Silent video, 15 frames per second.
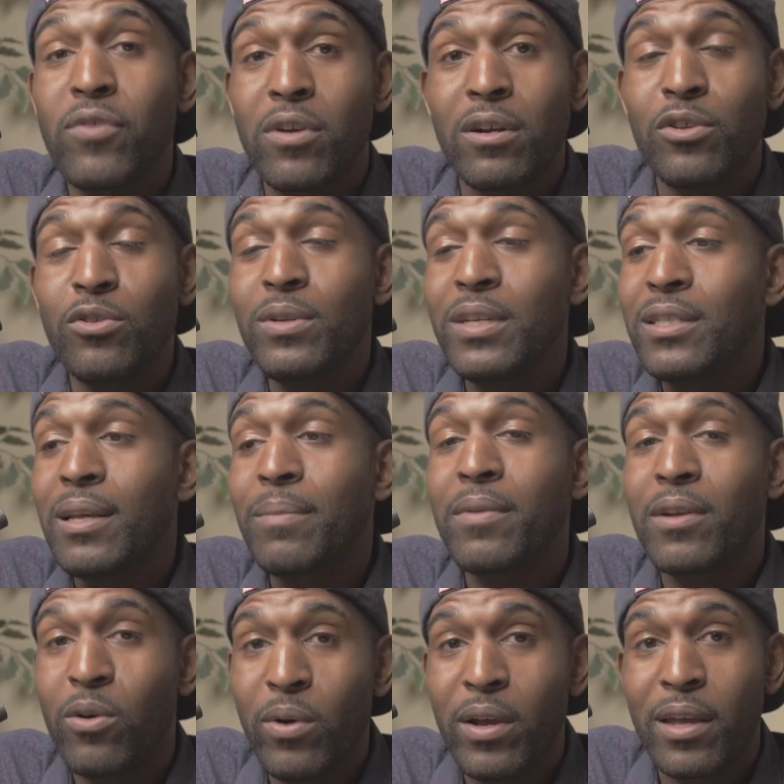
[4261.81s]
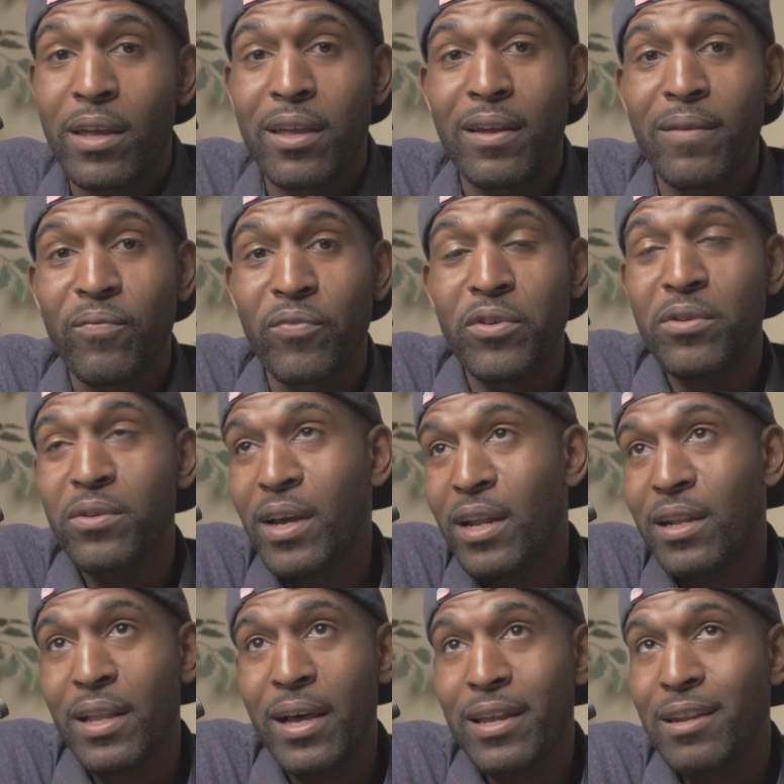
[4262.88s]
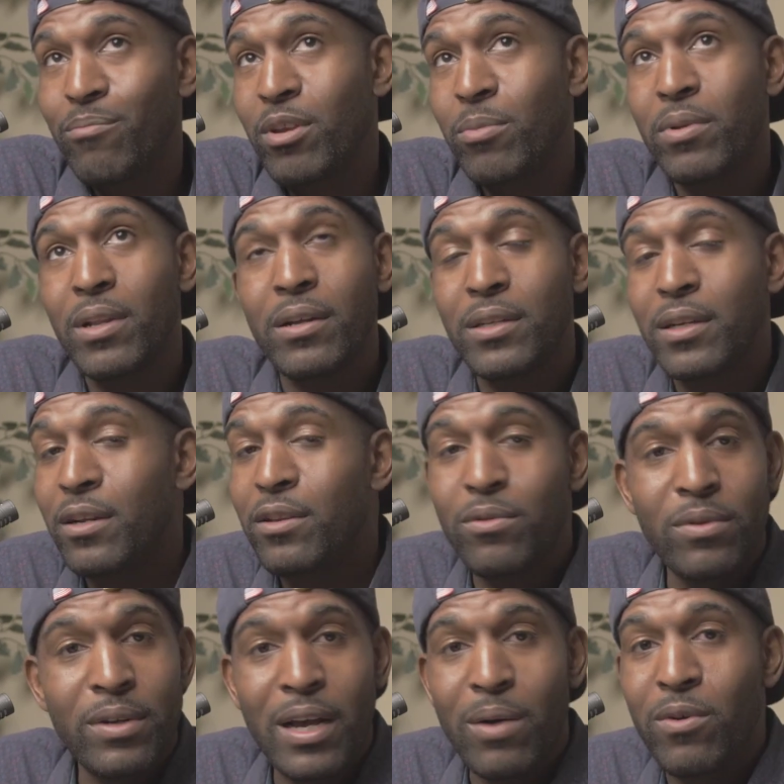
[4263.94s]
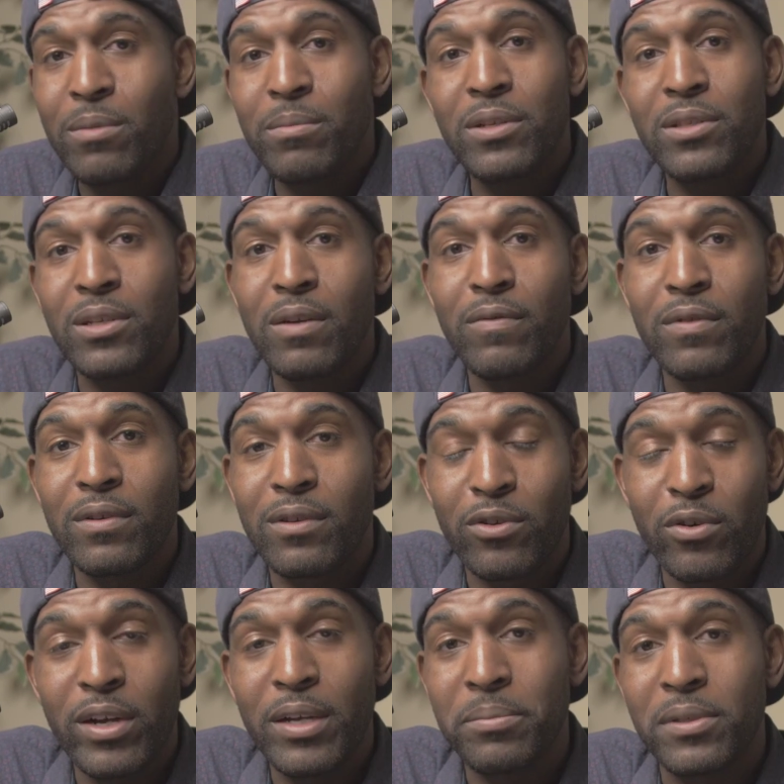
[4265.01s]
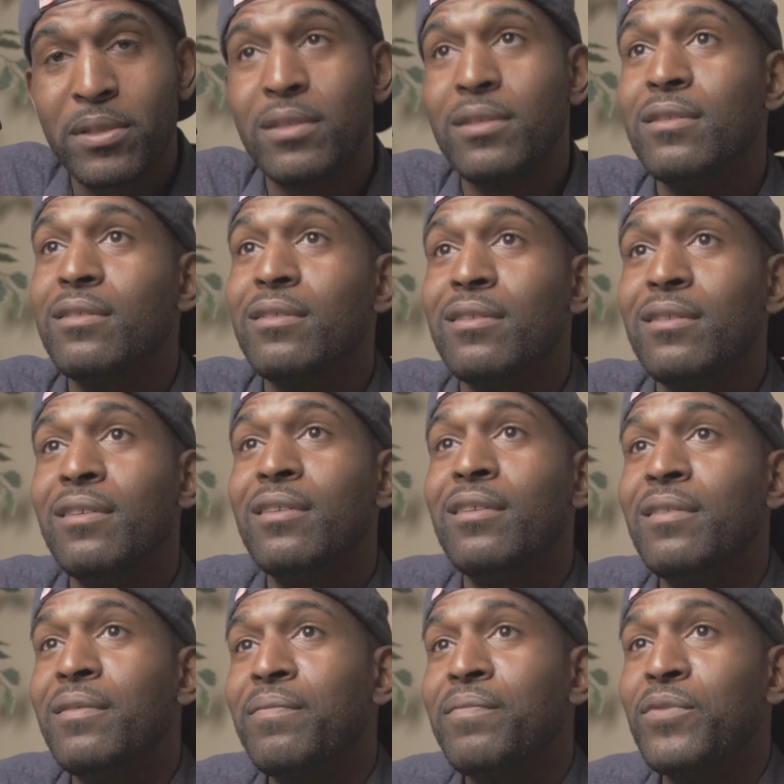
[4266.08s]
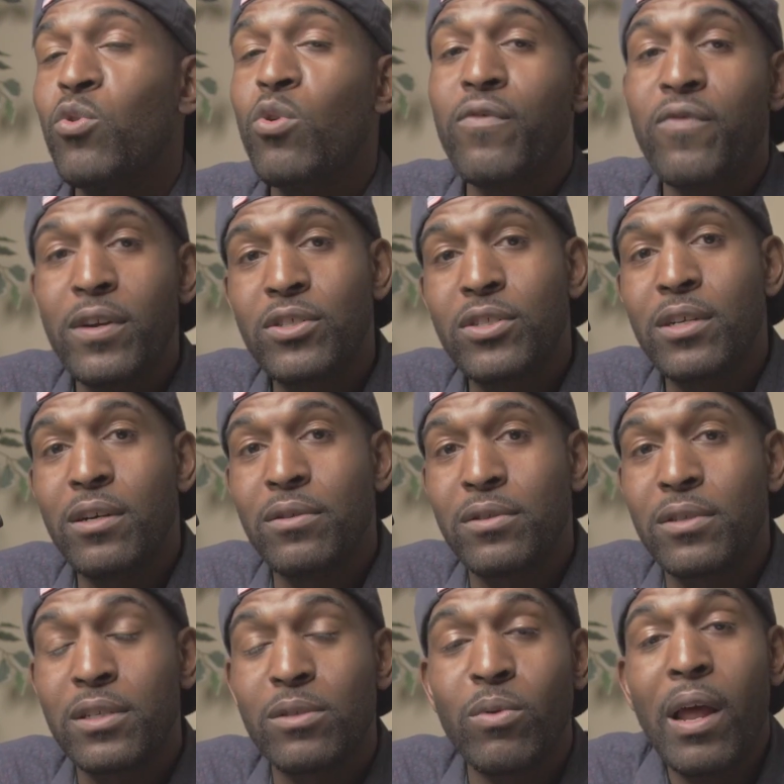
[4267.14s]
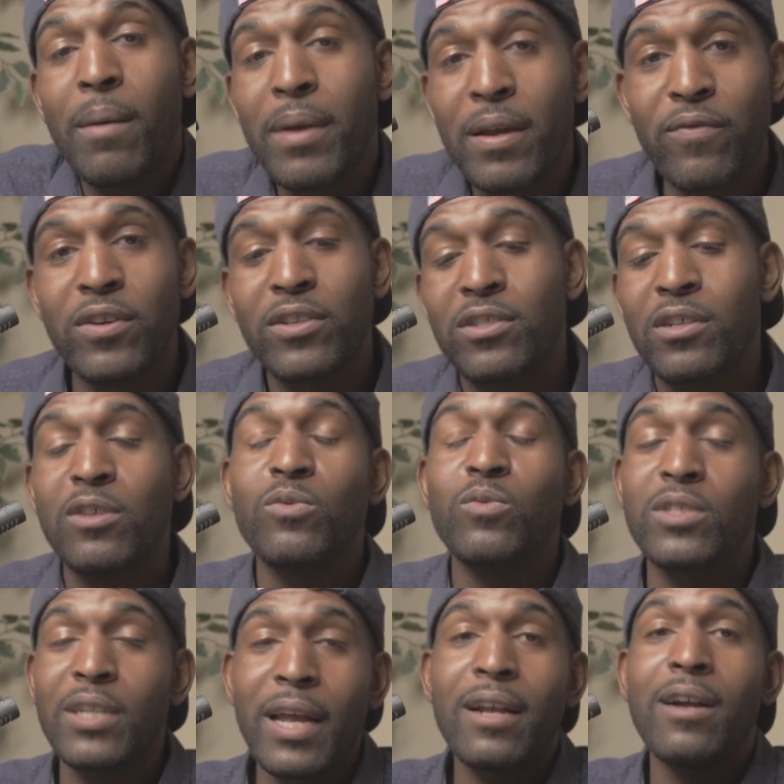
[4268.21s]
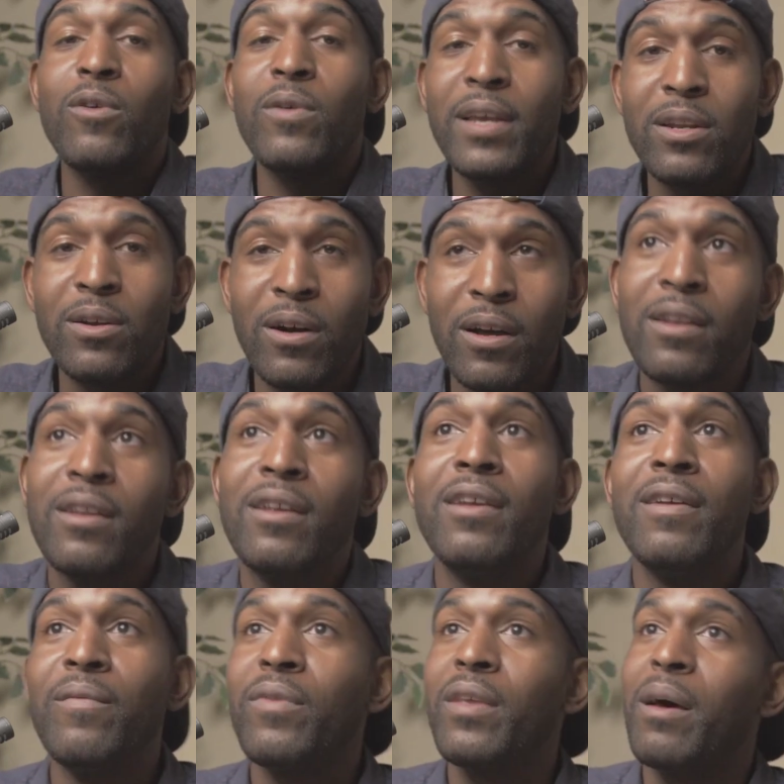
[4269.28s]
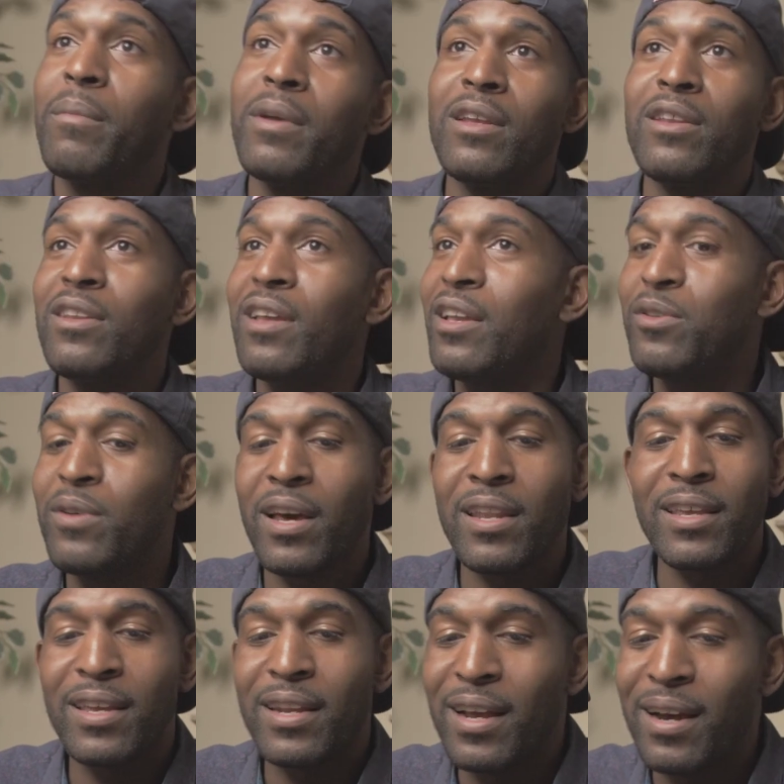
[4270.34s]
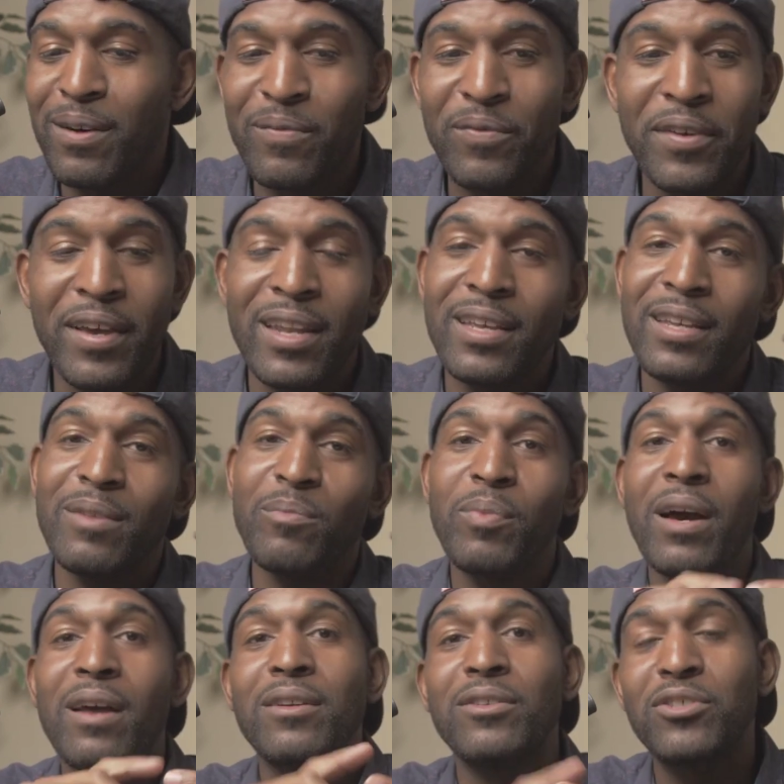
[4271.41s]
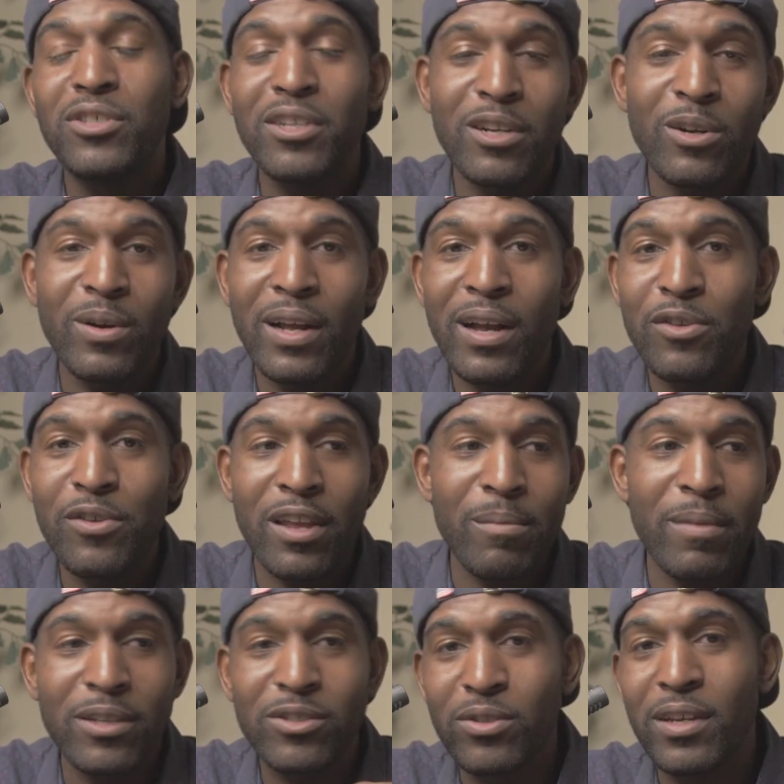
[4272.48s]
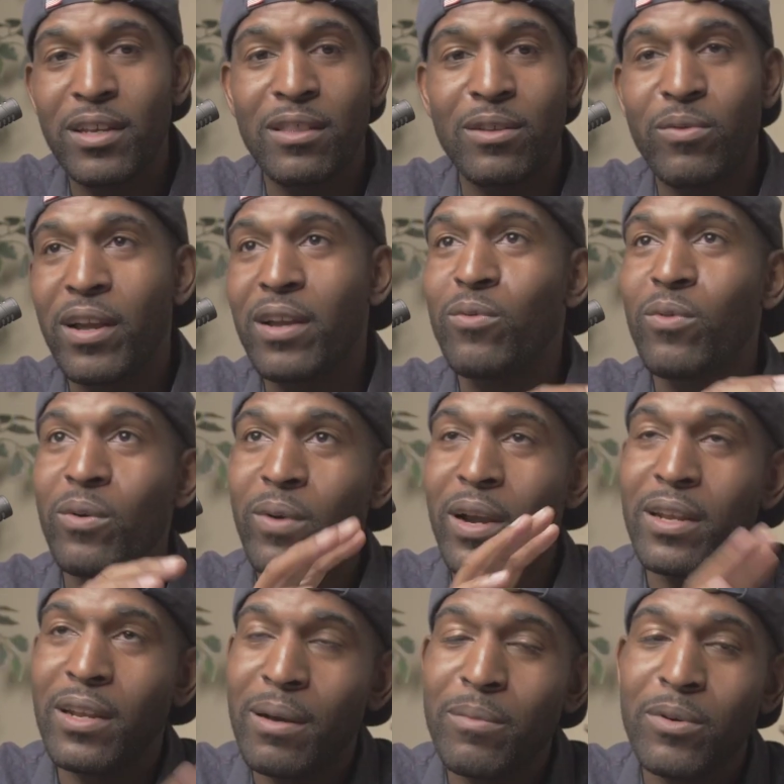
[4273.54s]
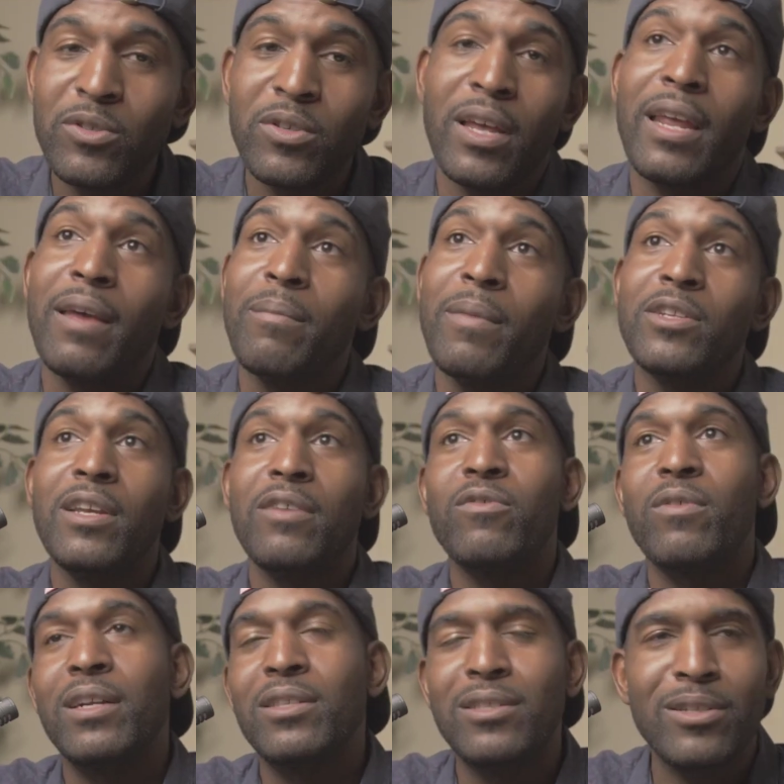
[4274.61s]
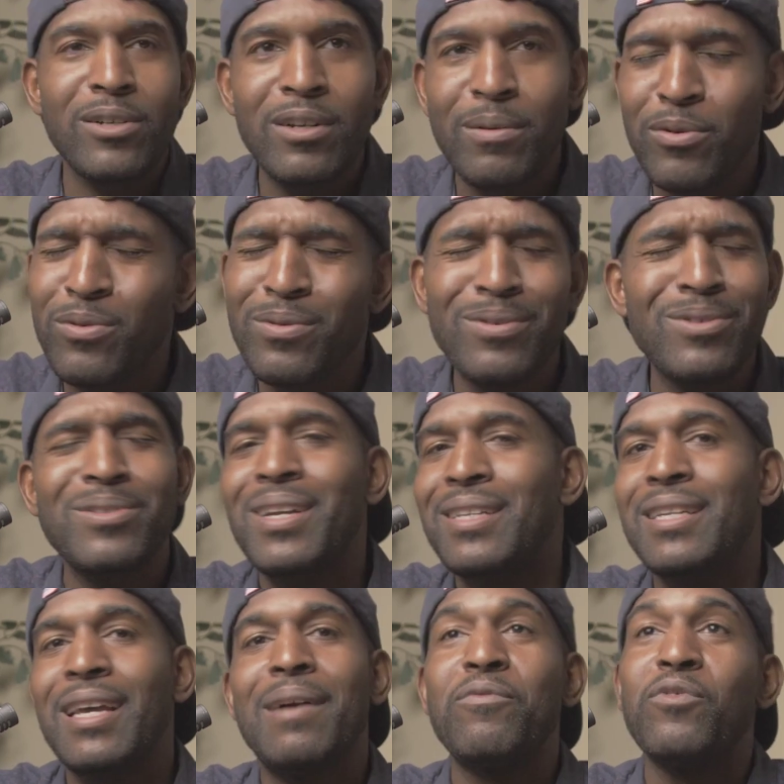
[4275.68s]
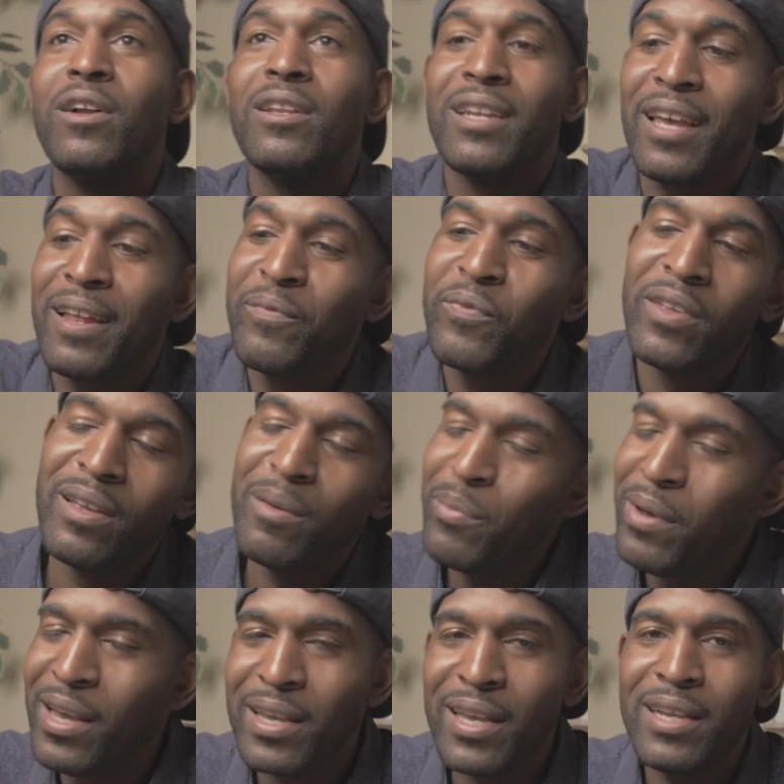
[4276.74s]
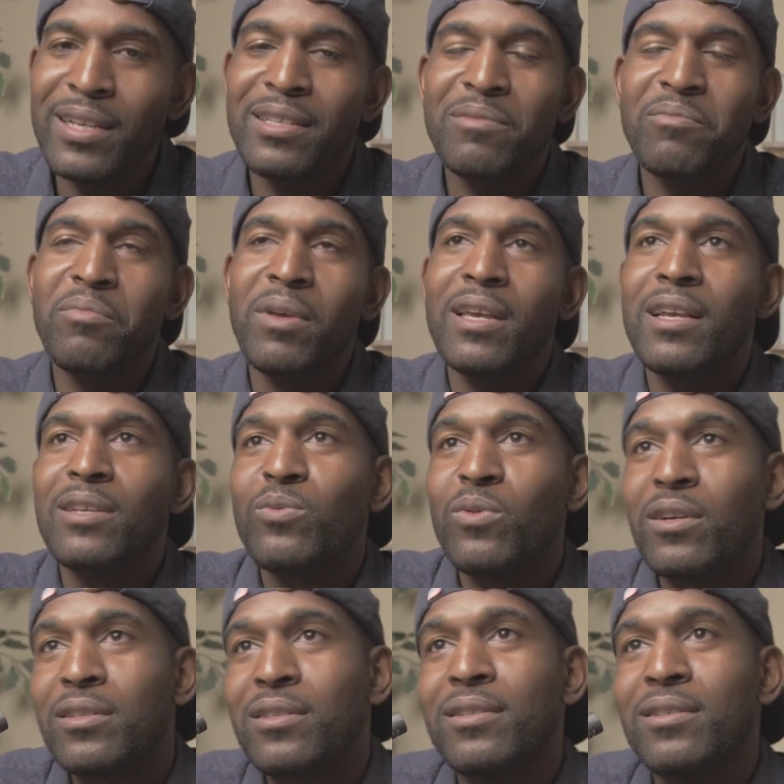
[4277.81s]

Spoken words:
You need something quick. You got a line of people out there, you do not want to be serving crepes or French toast. Because when I make French toast, which I go in on, I mean, now you got to get out. You got to get powdered sugar out. You got to make sure you're hitting the right numbers. You got to make sure you have the right syrup. Who's got time for all of that? Pancakes works.